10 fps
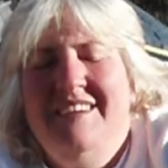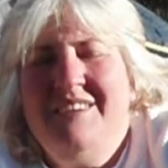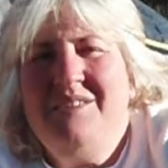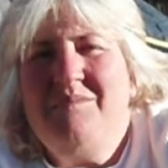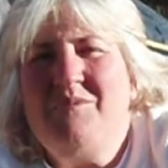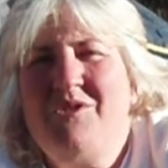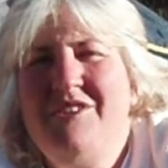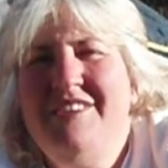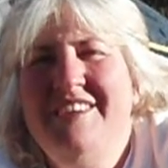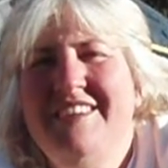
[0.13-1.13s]
Good
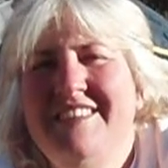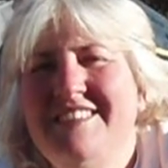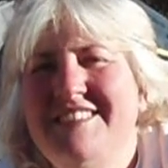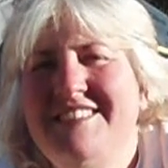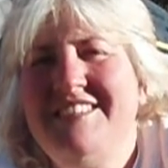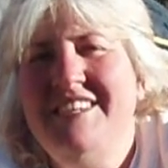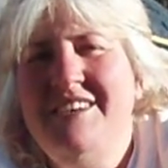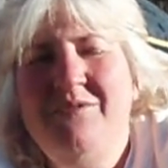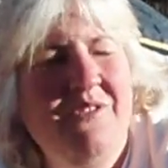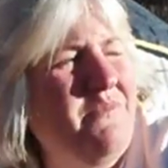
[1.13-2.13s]
morning, this is
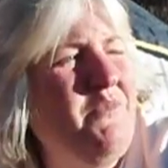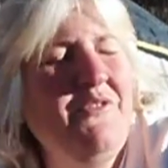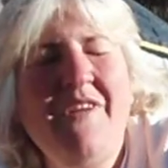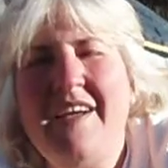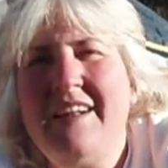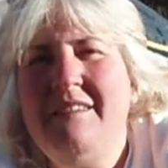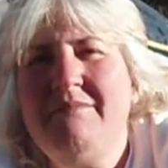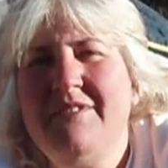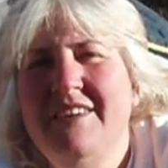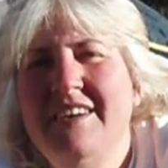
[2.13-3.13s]
T with MoveThatLymph,
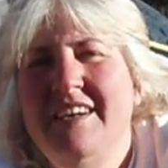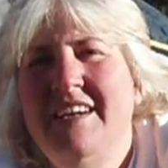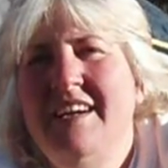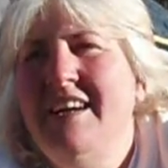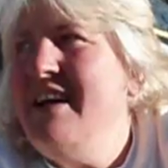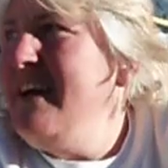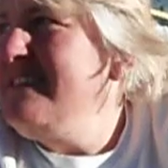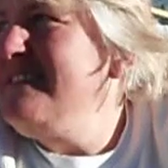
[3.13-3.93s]
and